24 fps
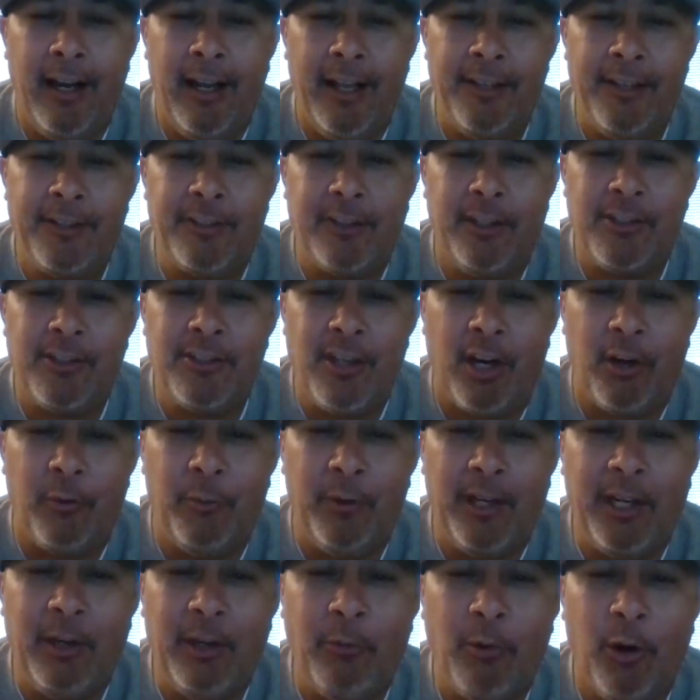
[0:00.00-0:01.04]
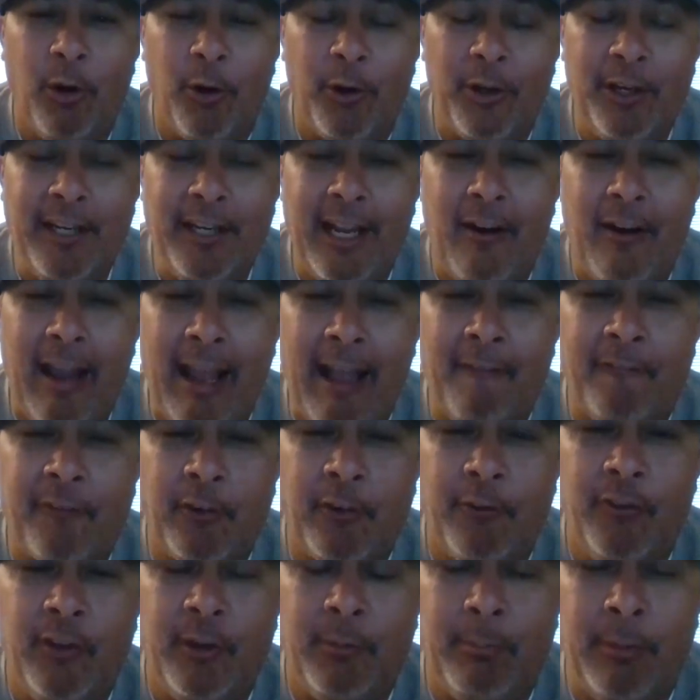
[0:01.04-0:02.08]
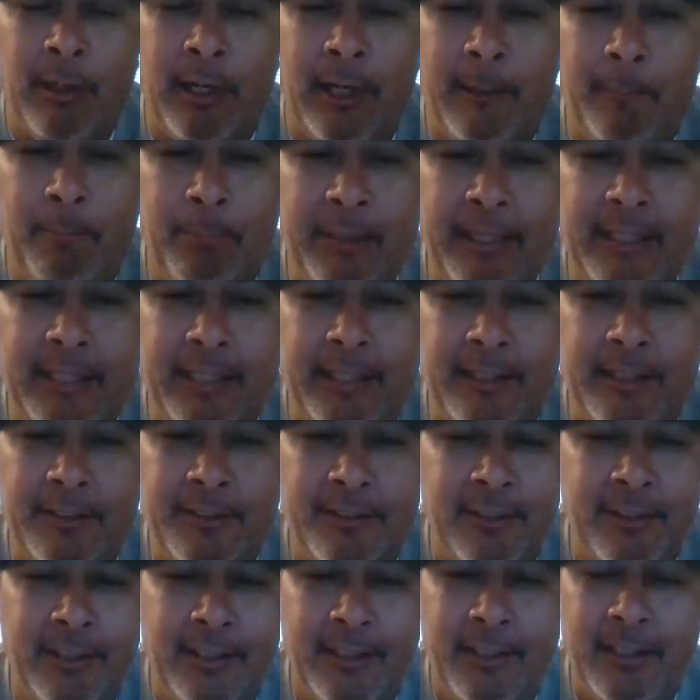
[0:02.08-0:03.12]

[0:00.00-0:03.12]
It's going to start really roaring now after football because